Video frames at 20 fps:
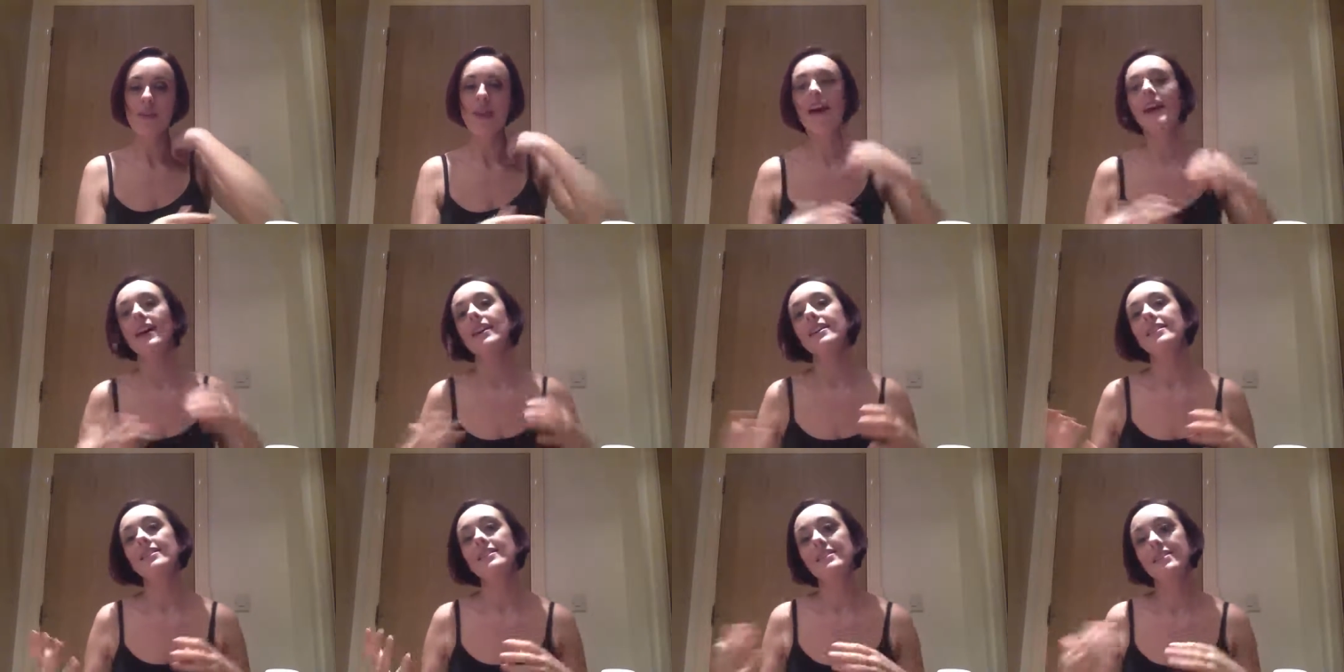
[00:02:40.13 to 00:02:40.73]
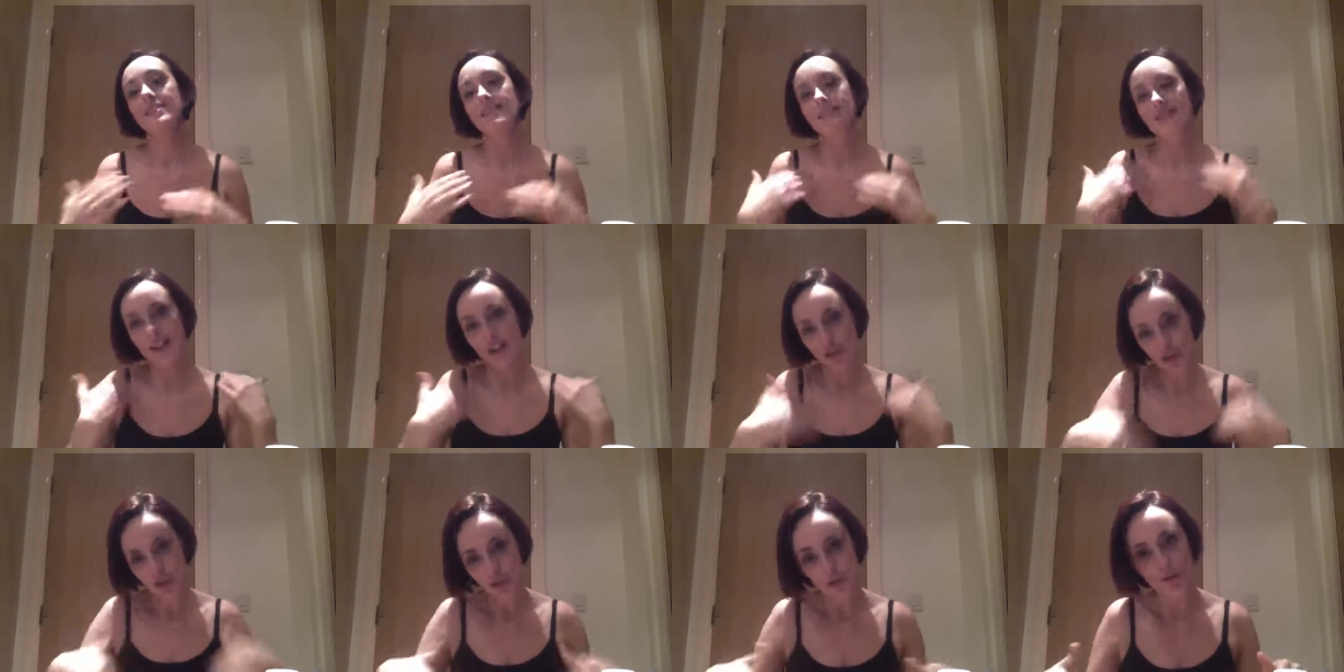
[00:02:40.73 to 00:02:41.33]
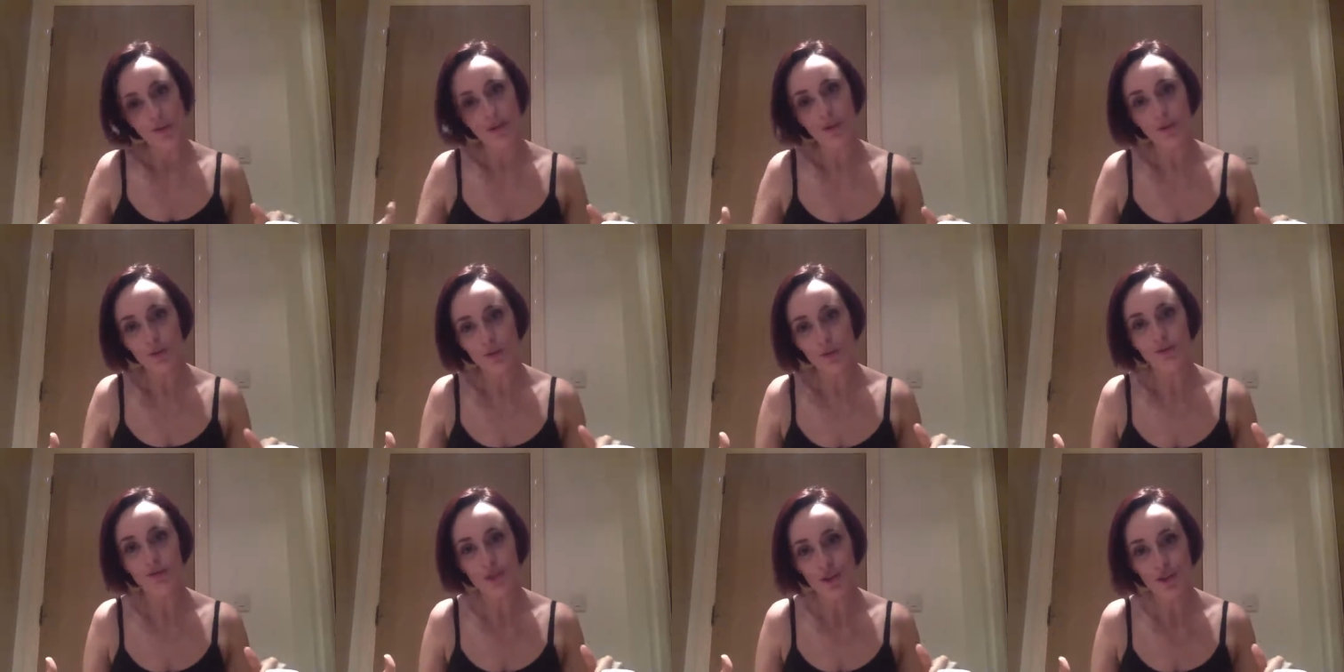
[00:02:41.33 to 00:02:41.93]
and as you are
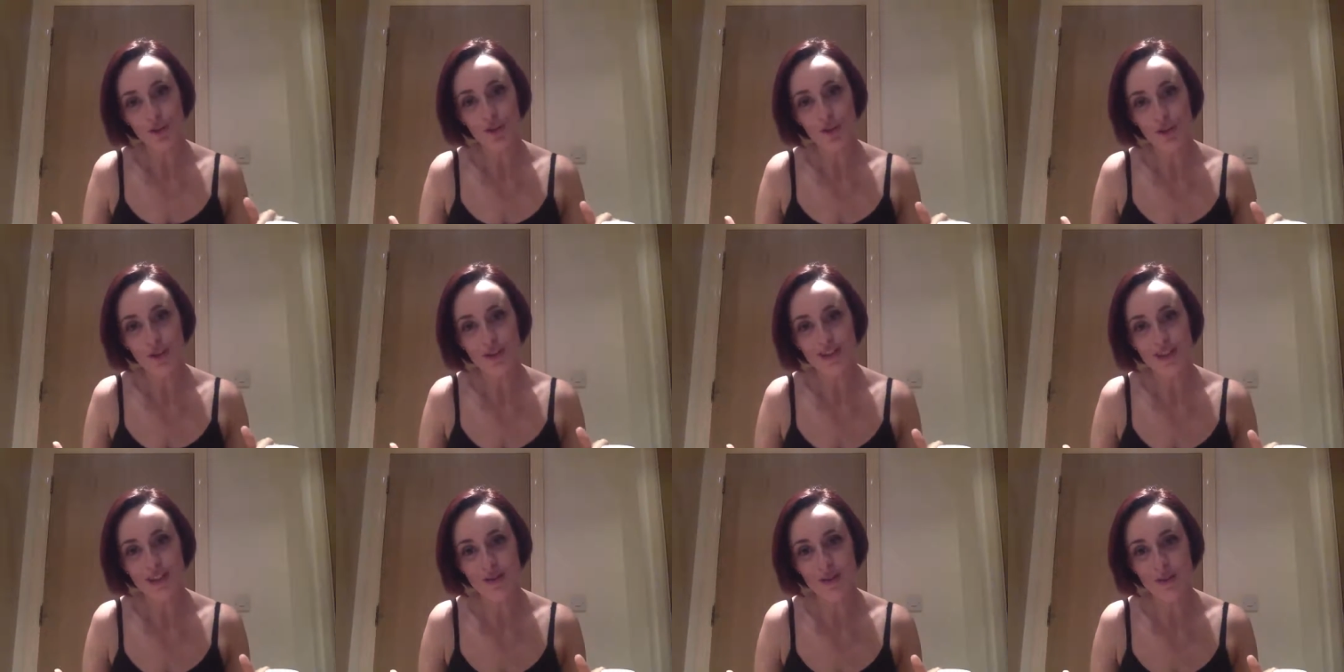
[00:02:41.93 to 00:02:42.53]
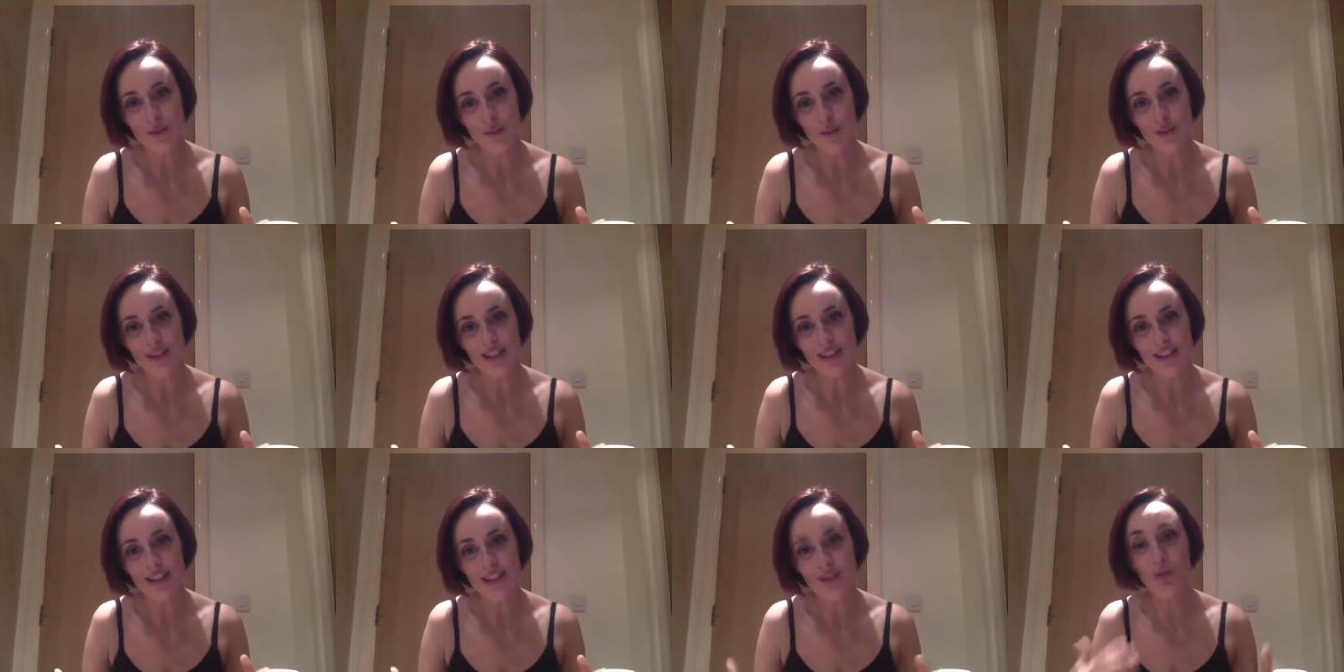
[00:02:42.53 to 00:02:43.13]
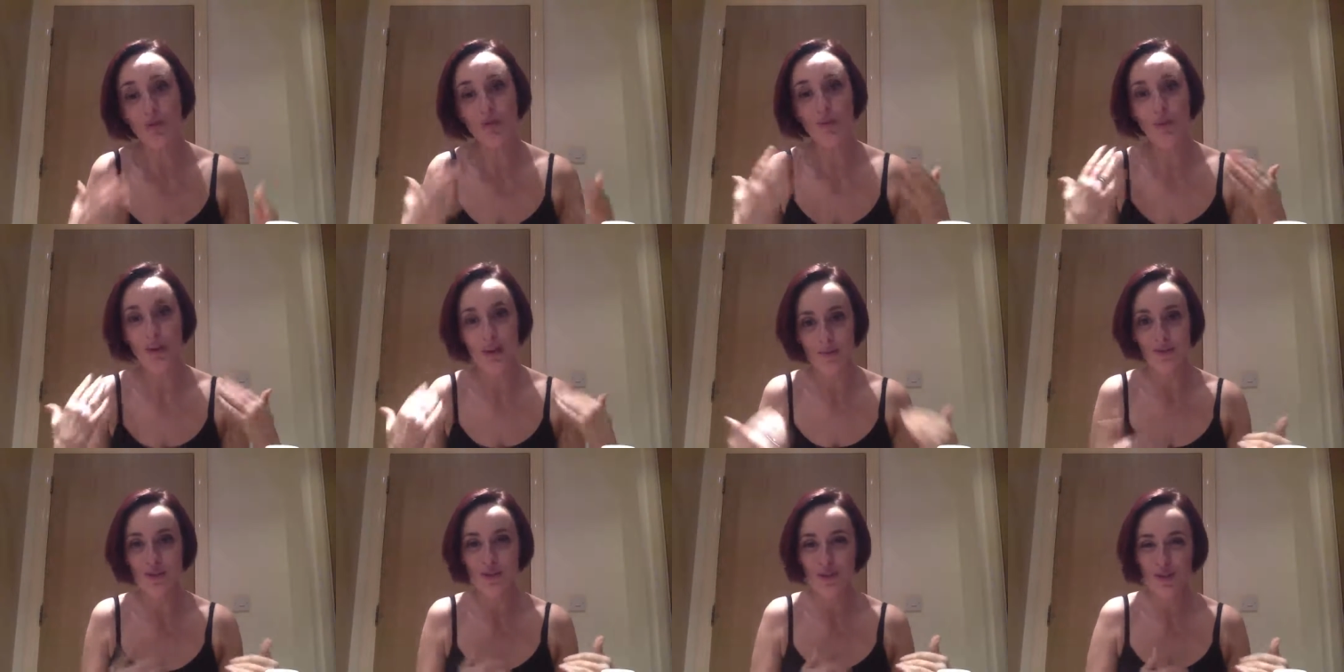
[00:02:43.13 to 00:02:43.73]
going further on down the body, although
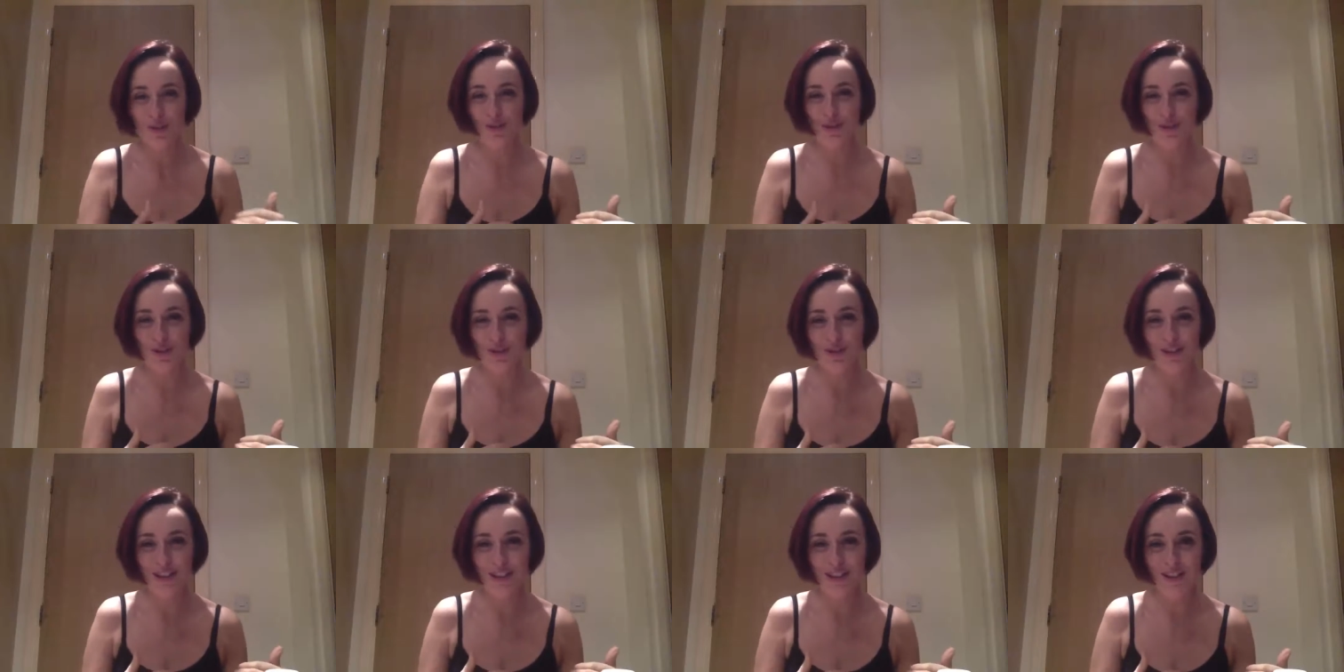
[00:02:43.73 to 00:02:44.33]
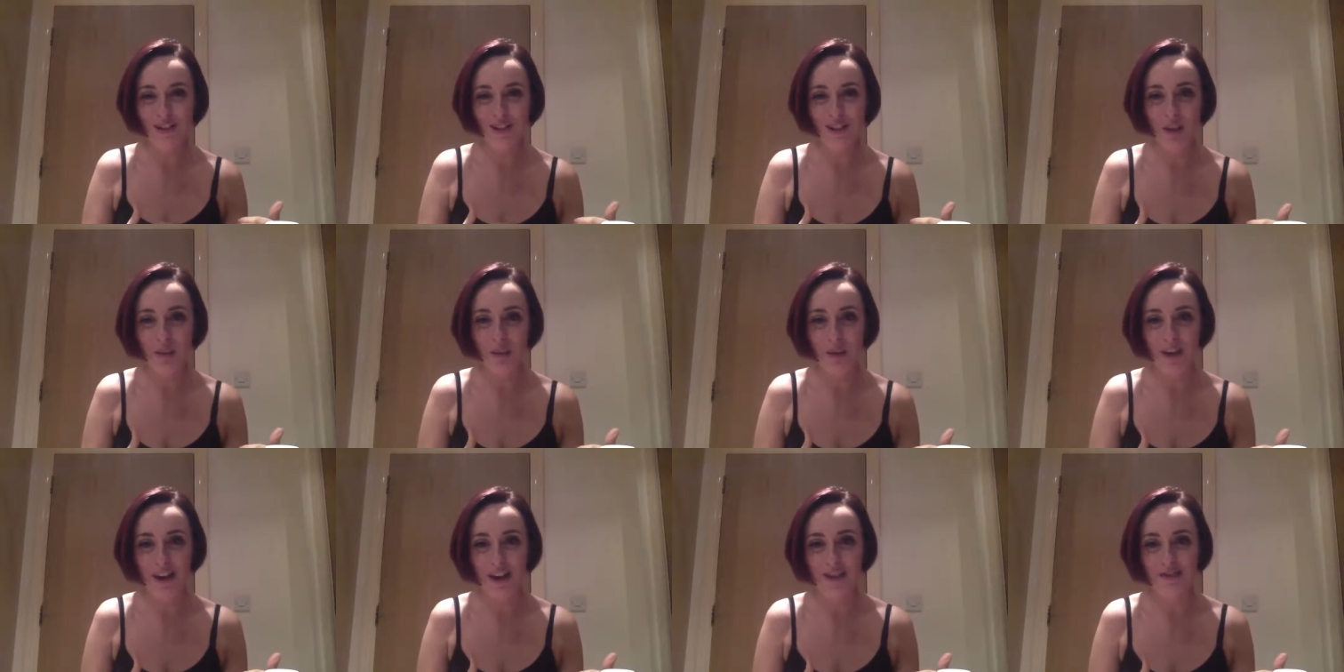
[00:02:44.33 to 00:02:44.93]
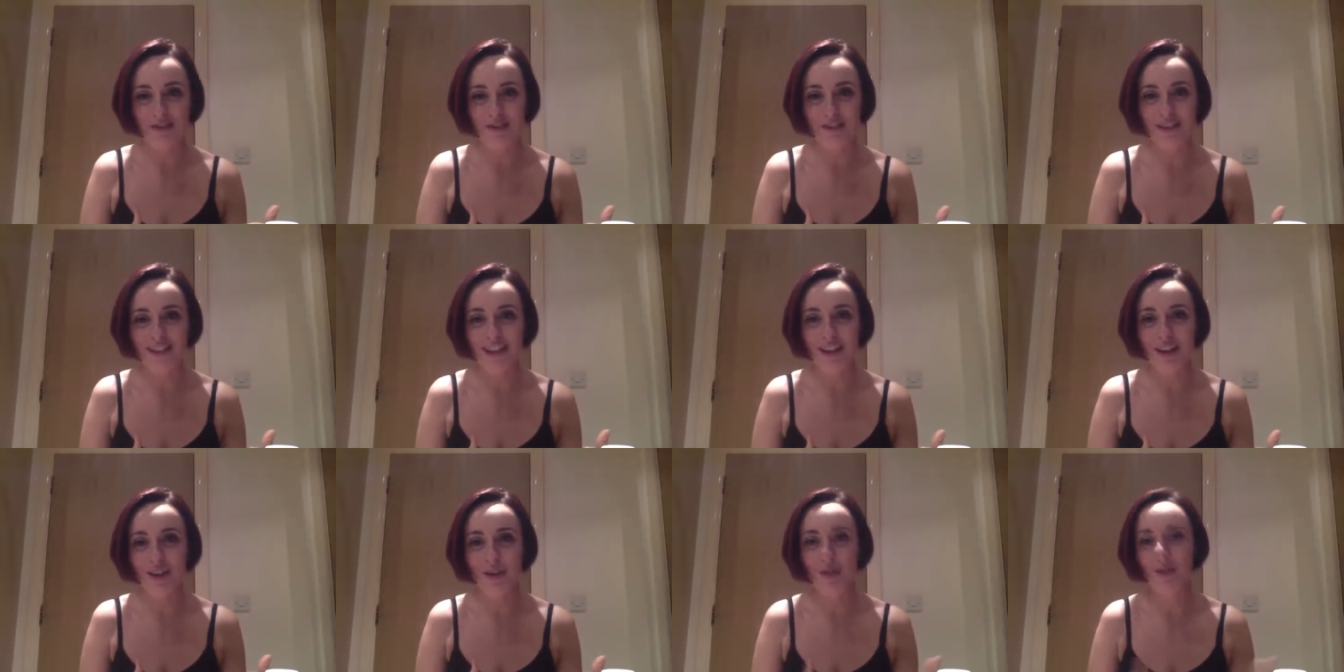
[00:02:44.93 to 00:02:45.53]
I'm just concentrating on the upper half just
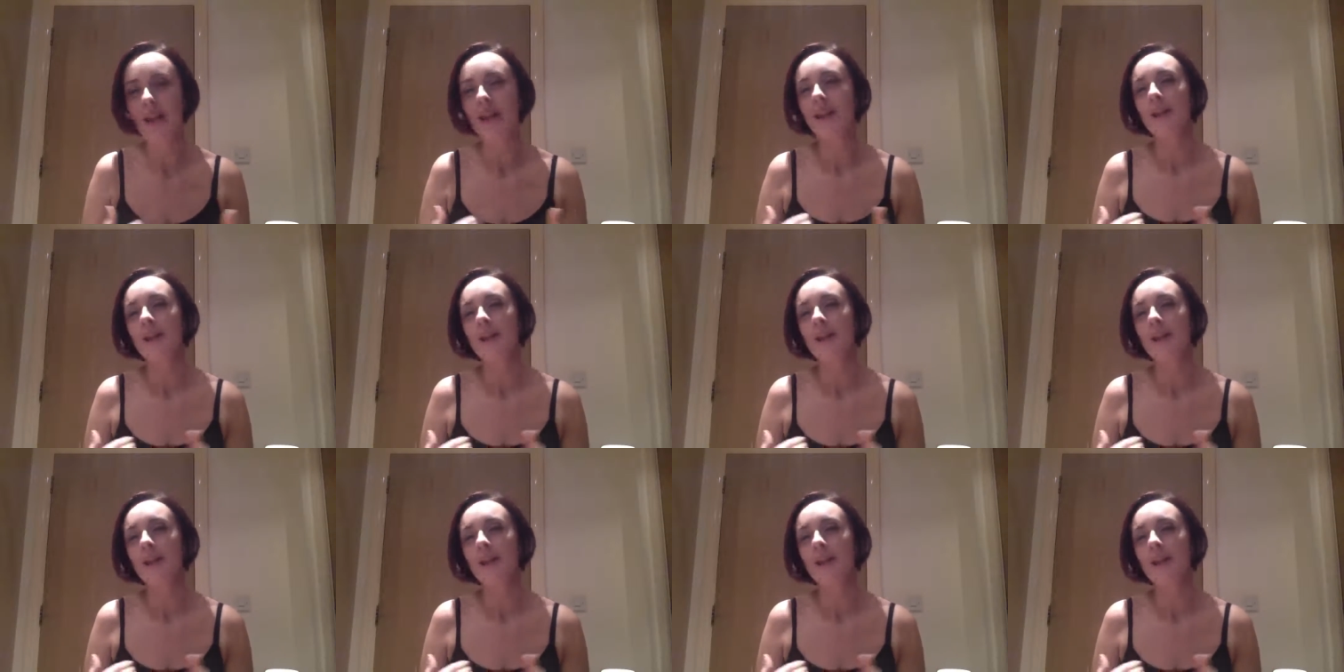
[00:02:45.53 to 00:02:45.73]
now,